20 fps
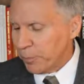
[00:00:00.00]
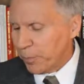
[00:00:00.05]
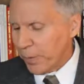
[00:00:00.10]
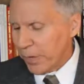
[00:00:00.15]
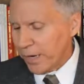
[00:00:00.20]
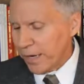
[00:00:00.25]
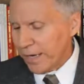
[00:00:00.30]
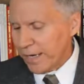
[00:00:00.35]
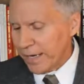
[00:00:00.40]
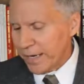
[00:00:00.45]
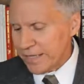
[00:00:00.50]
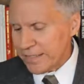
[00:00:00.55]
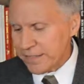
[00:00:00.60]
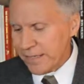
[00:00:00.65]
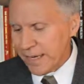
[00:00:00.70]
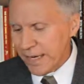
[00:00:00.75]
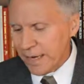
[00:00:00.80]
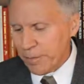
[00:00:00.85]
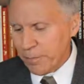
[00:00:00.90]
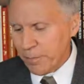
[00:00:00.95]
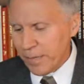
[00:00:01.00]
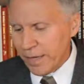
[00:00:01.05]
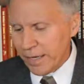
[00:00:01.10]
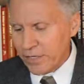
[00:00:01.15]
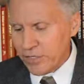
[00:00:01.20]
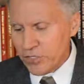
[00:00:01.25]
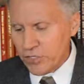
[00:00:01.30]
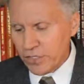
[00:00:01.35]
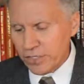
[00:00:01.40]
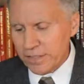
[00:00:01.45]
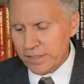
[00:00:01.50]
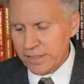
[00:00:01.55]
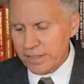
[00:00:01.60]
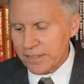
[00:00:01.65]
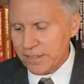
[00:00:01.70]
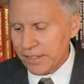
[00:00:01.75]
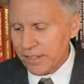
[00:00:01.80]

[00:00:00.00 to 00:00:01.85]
But as I mentioned,